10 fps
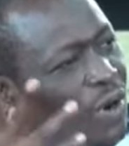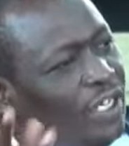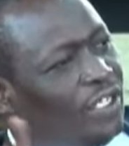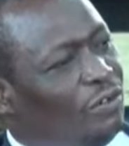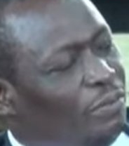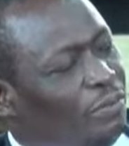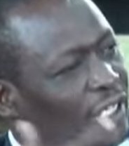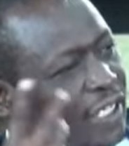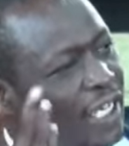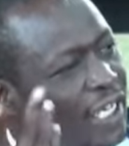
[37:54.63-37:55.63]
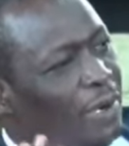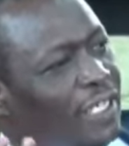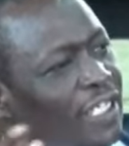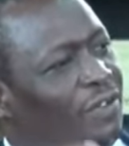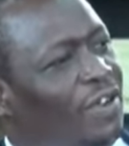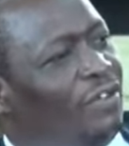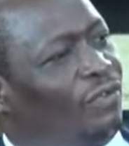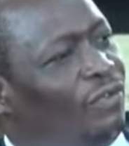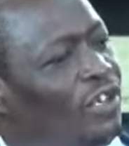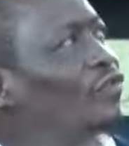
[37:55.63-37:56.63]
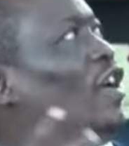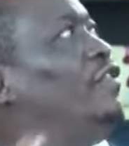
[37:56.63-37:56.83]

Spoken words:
to be seated by 7:45.